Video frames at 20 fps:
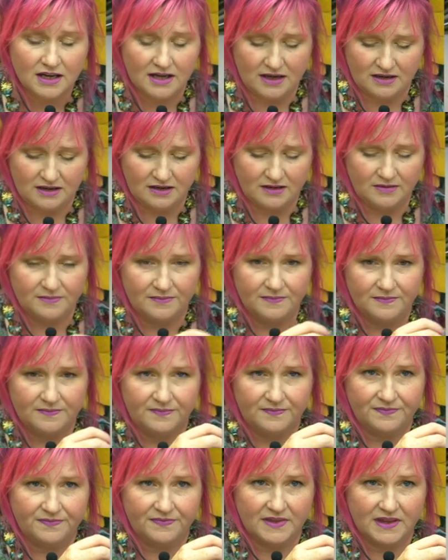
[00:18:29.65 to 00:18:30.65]
Um,
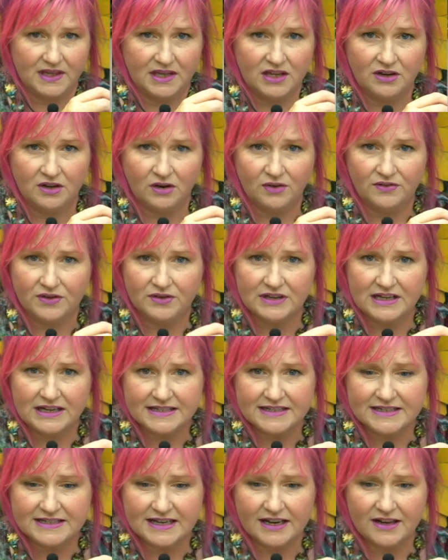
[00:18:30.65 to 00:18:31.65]
you know, if you need
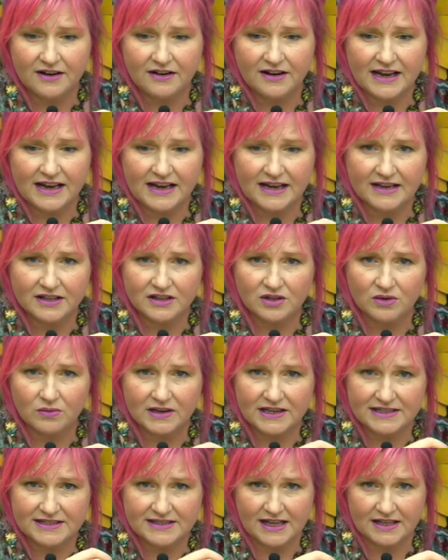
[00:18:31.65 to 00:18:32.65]
to steady your hand at the
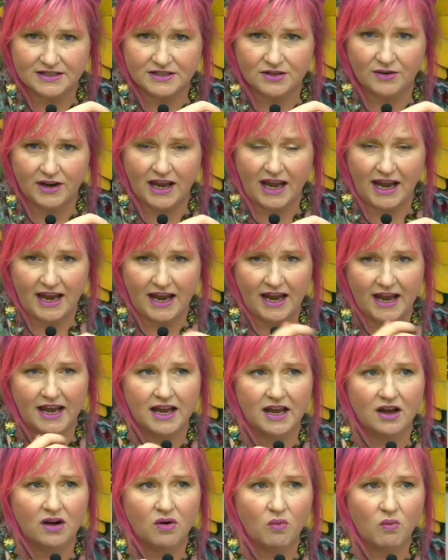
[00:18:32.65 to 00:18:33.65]
wrist, that's
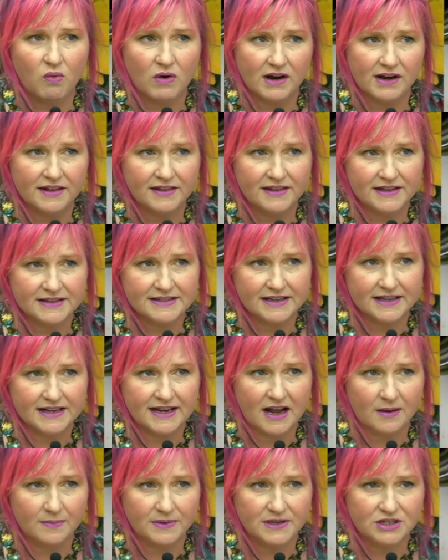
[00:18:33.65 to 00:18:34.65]
okay. One of the things that can
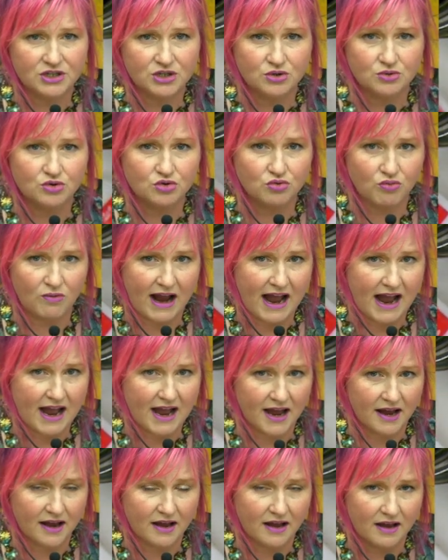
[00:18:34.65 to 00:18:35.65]
happen is you
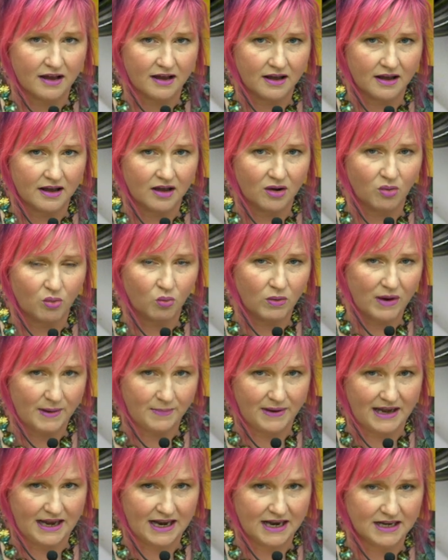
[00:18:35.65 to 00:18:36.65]
drag uh, wet
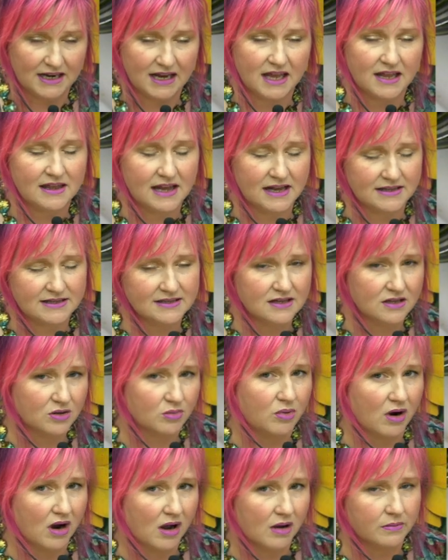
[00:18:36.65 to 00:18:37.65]
paint, and that's another
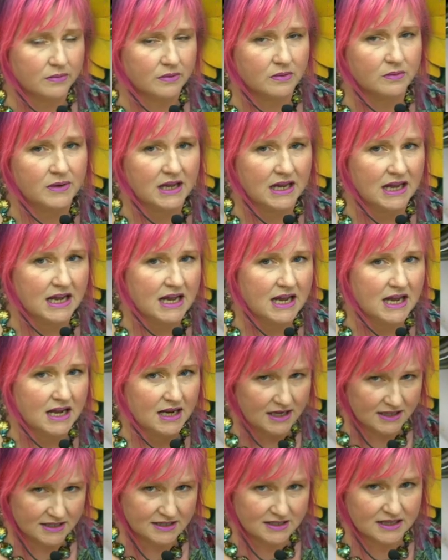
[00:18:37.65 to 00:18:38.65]
problem
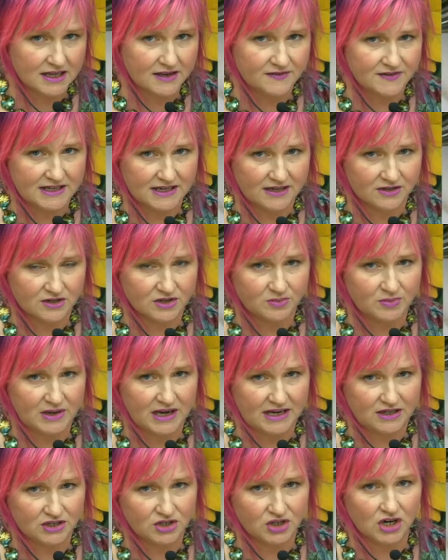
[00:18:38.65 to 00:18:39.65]
as a left-handed
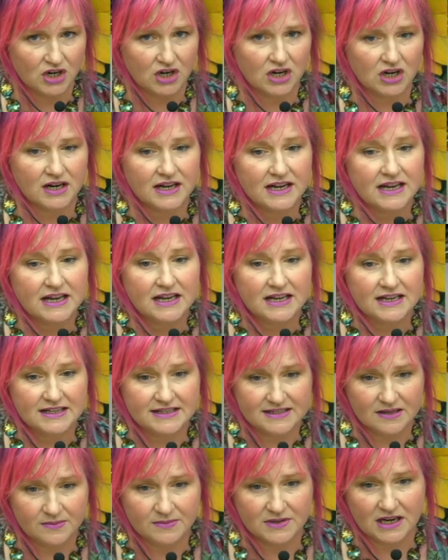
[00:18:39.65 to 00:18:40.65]
painter is
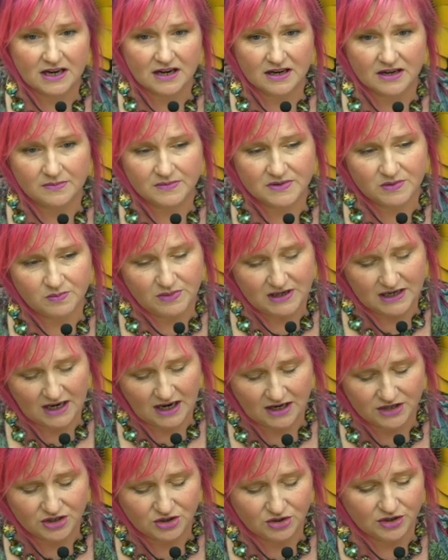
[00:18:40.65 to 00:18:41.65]
sometimes
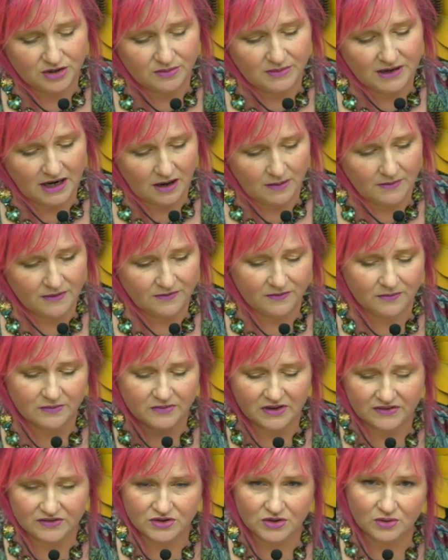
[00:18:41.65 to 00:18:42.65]
because you're going to be coming from the
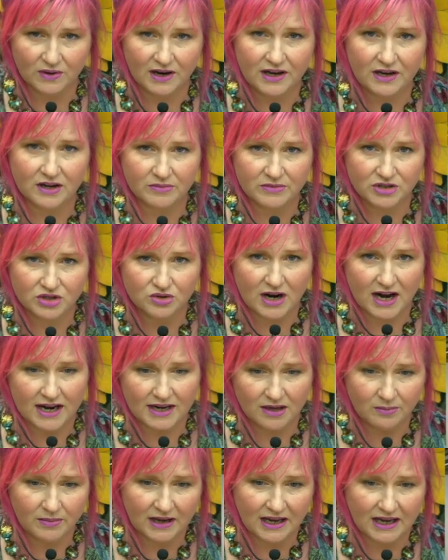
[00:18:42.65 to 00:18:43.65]
left to the right, you're going to be
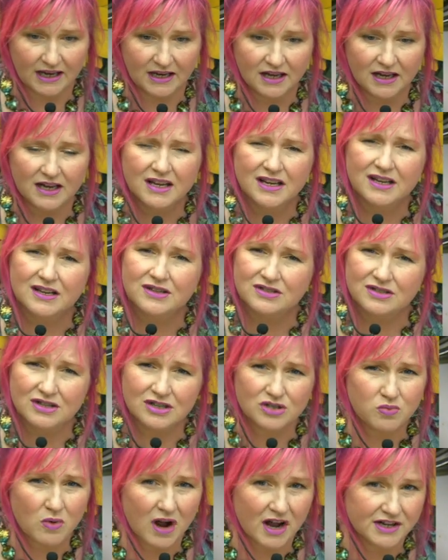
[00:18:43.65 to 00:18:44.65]
dragging paint. So
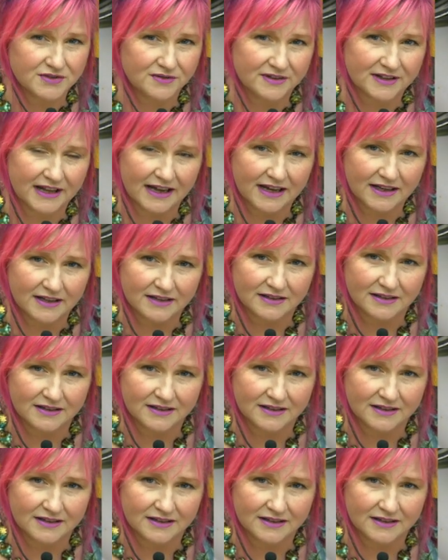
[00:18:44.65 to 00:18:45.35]
just watch for that,